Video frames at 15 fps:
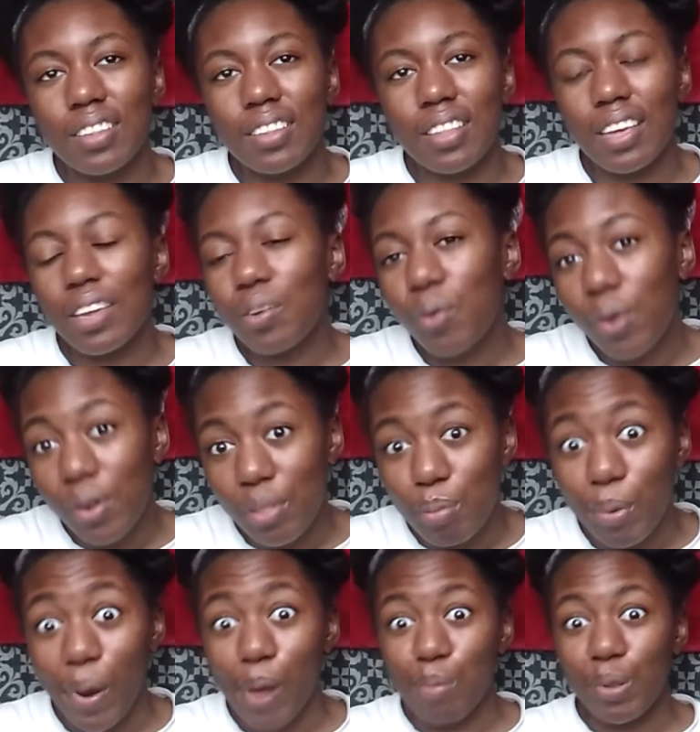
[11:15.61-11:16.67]
Ignore the
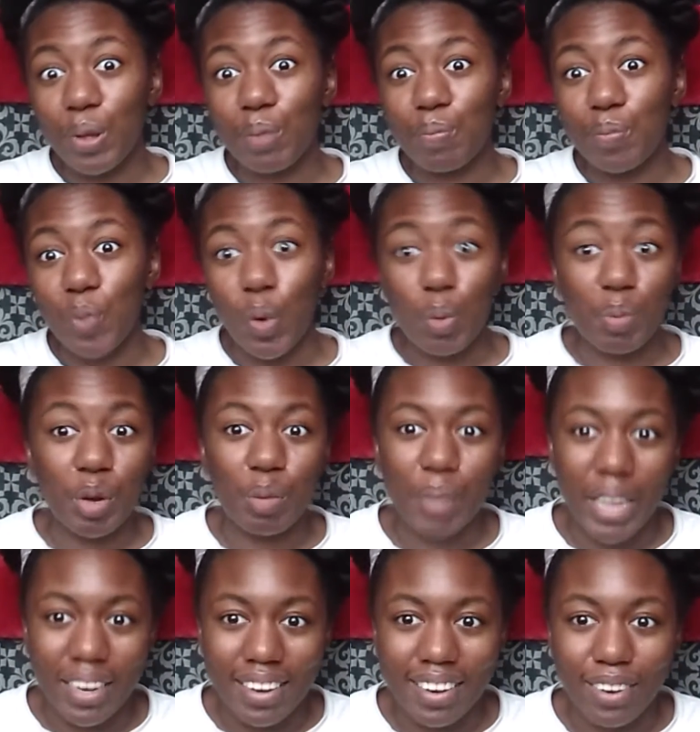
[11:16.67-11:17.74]
problem or put a
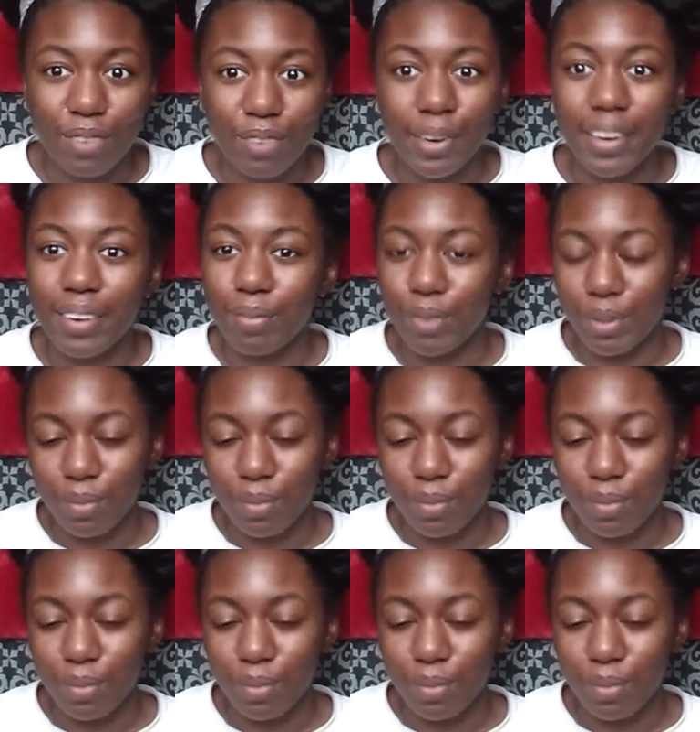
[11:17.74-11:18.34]
band-aid over it.